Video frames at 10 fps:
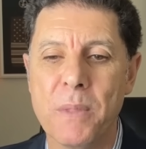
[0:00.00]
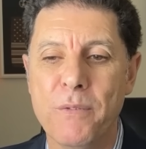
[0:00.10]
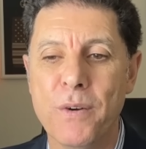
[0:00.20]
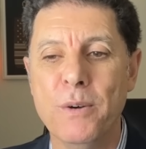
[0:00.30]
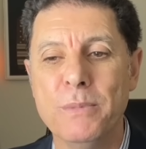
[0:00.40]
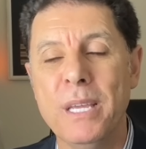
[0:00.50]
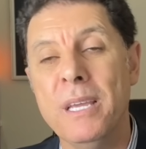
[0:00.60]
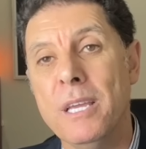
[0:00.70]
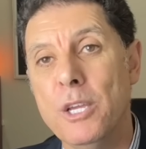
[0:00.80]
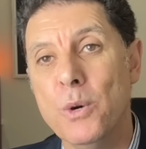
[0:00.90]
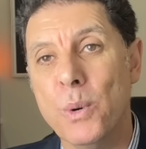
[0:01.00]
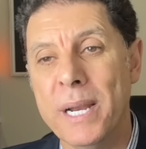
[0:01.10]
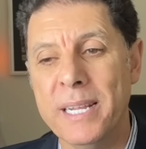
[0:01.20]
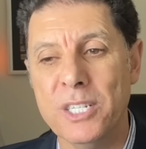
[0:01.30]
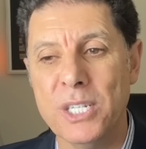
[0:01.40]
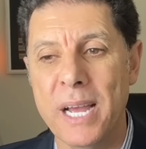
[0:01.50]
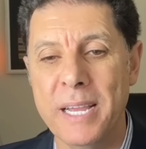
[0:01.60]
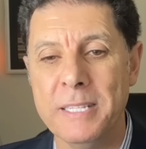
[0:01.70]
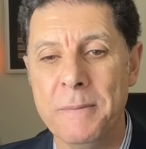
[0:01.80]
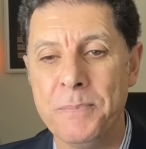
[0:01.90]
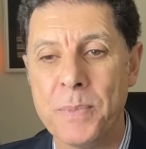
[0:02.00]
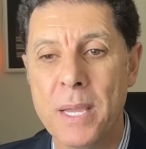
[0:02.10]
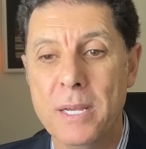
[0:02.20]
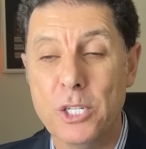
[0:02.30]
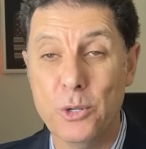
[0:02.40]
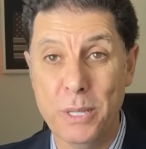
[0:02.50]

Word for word: from the Ukrainian side. So